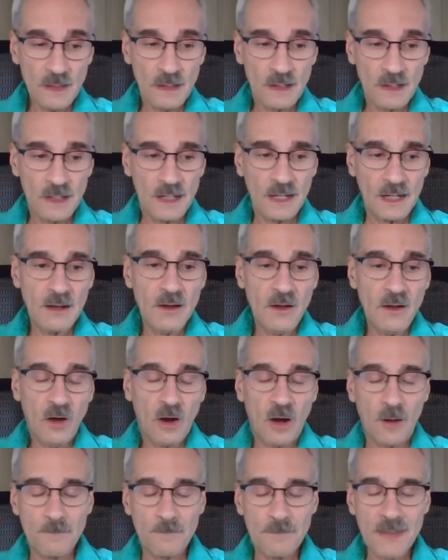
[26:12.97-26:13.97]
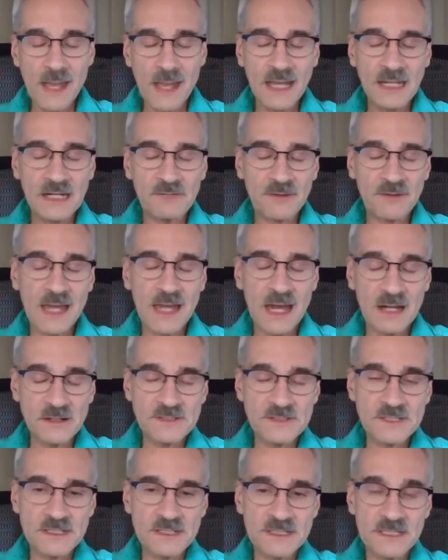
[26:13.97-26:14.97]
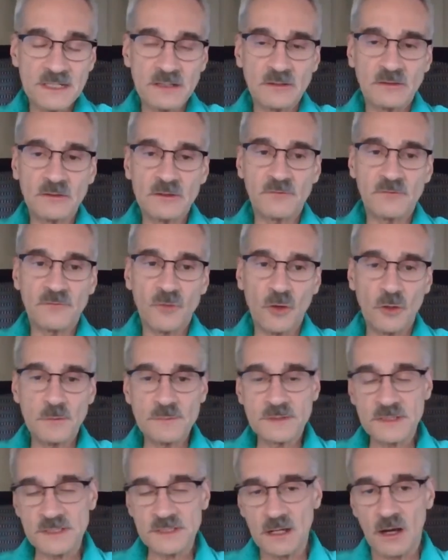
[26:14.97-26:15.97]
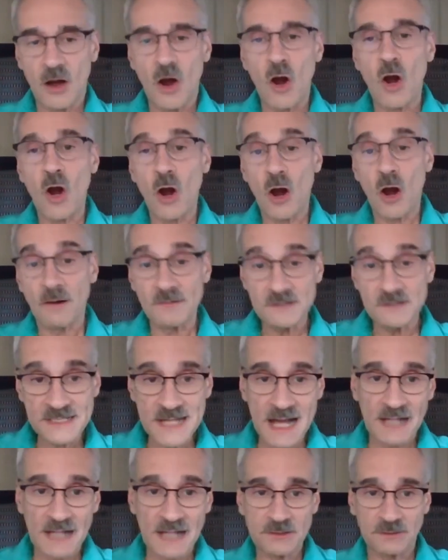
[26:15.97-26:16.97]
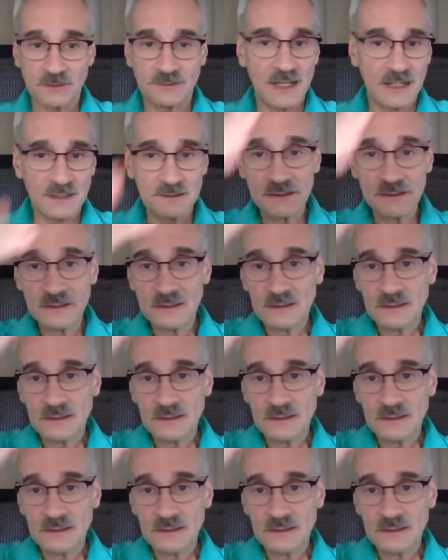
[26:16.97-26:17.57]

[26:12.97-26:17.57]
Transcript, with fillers: uh, are made if a candlestick signal confirms a horizontal, not